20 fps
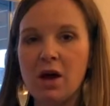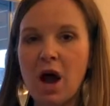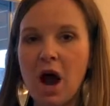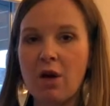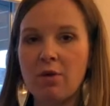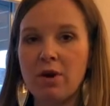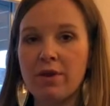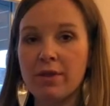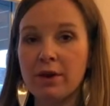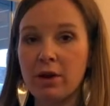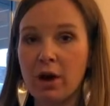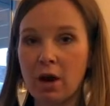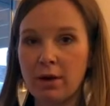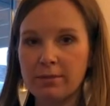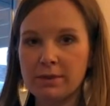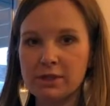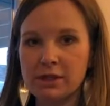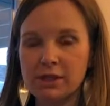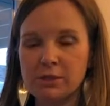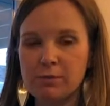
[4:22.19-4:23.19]
I run the
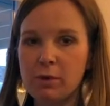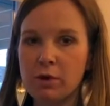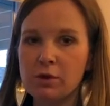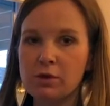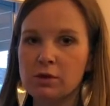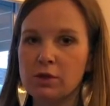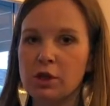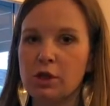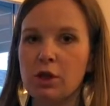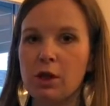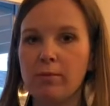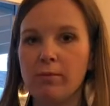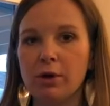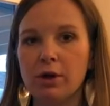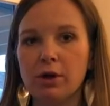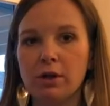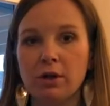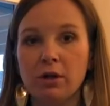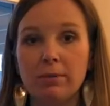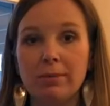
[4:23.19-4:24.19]
garbage disposal and put
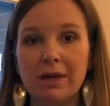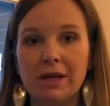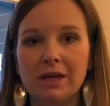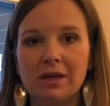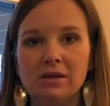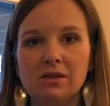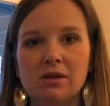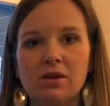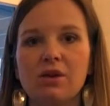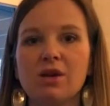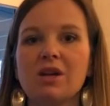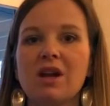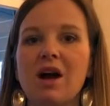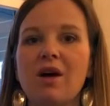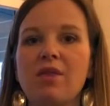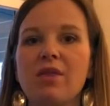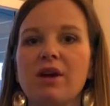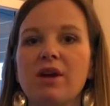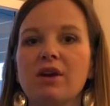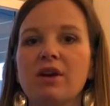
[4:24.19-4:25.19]
a little baking soda
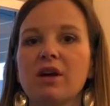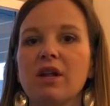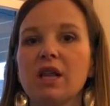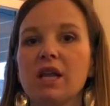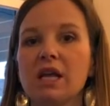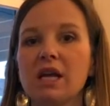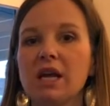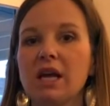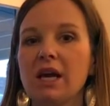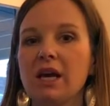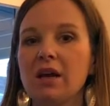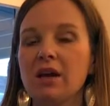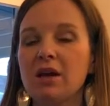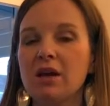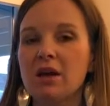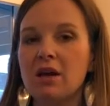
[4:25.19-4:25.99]
down there to clean it.